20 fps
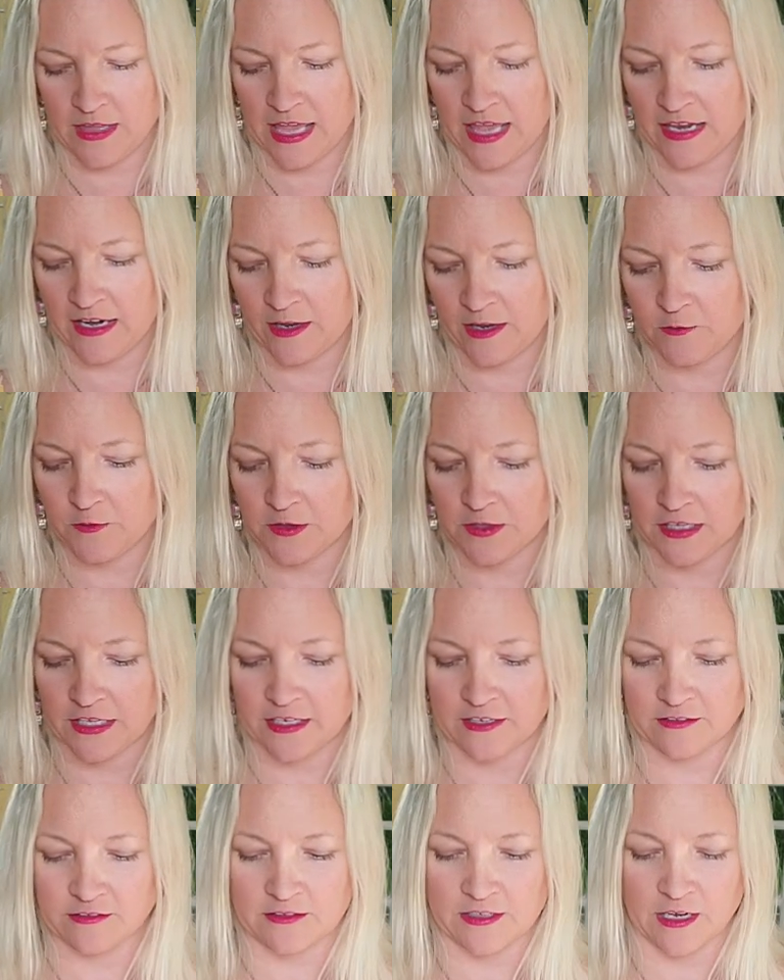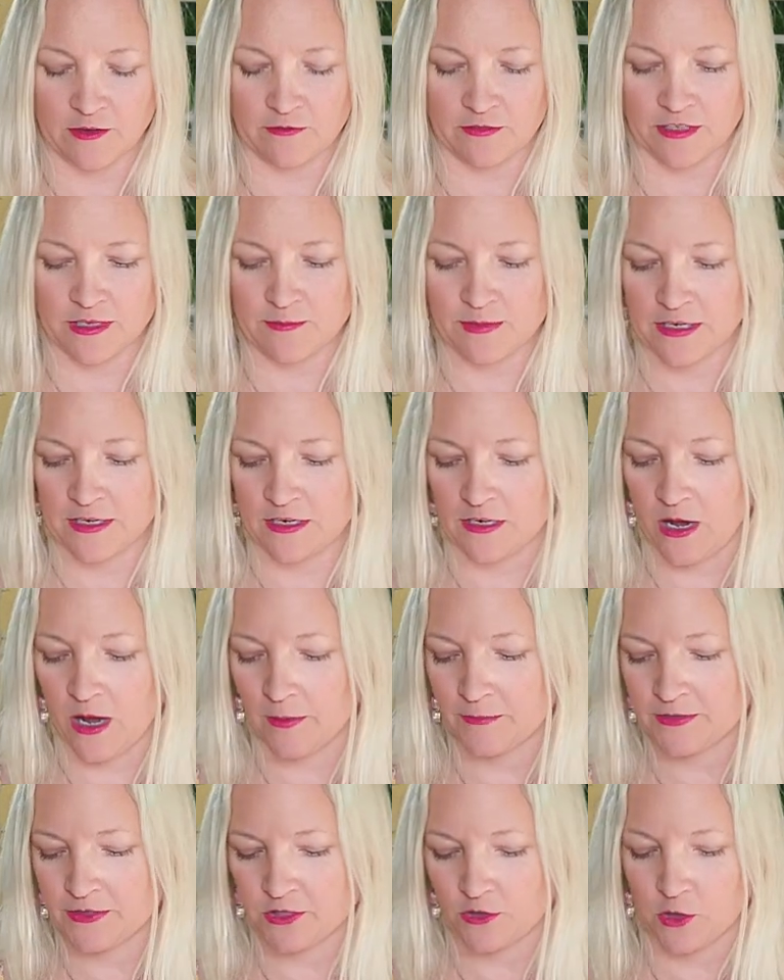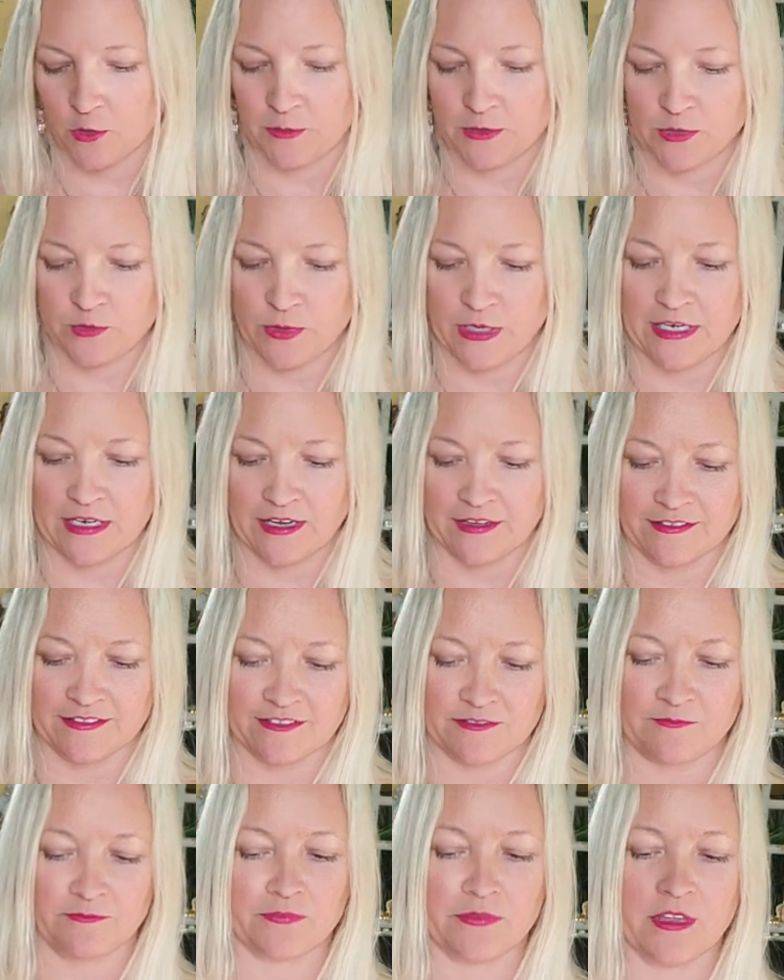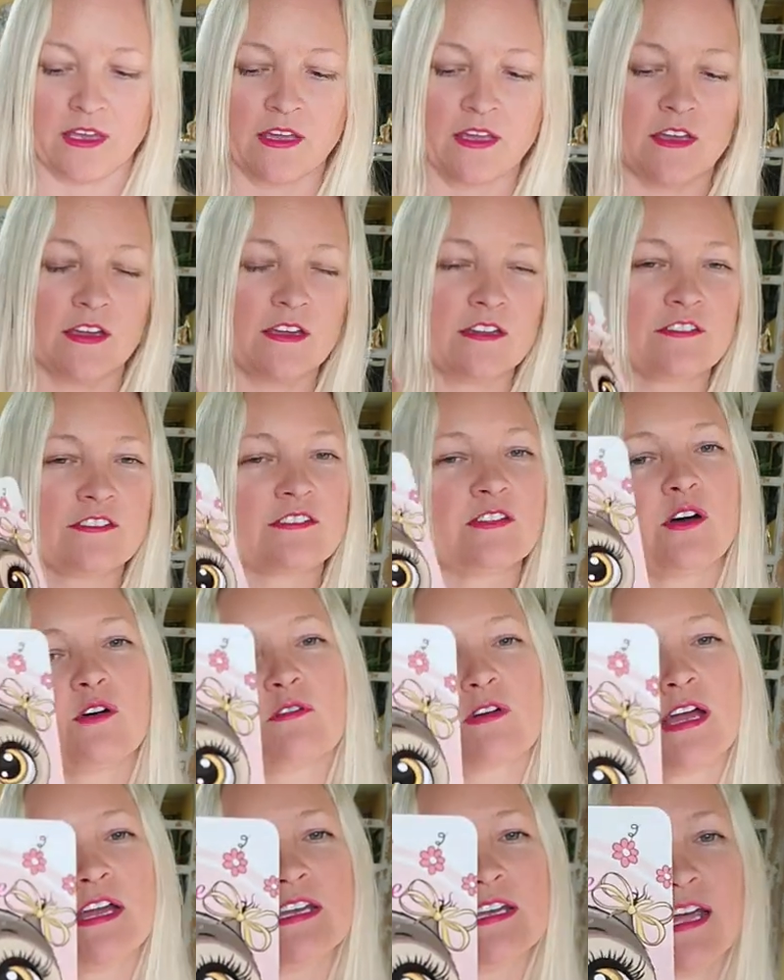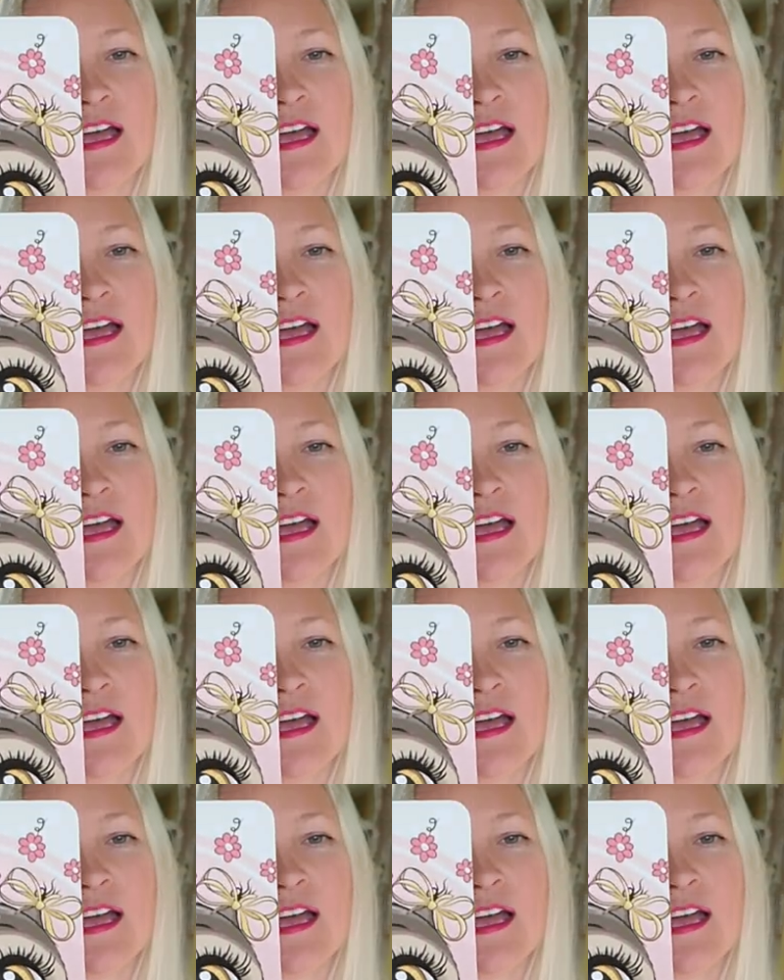and I feel like it's definitely been an obstacle between us. So right